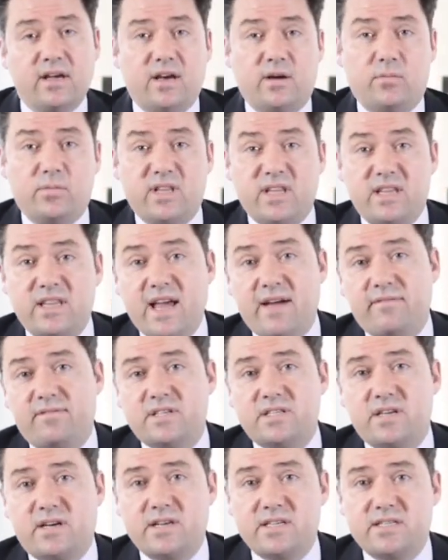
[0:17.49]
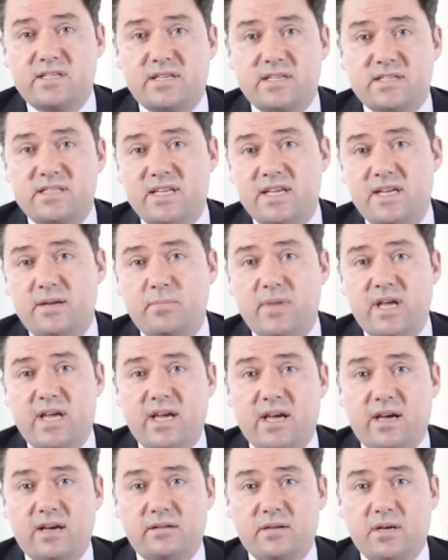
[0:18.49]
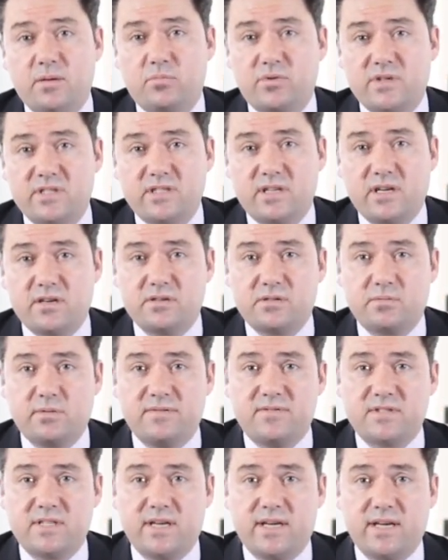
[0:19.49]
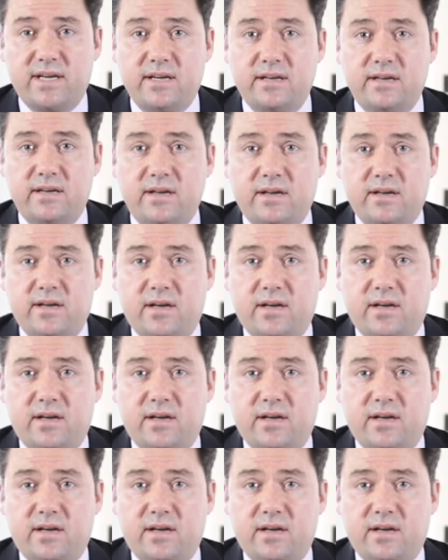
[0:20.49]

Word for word: And within the advertising team here at Bristows, we've seen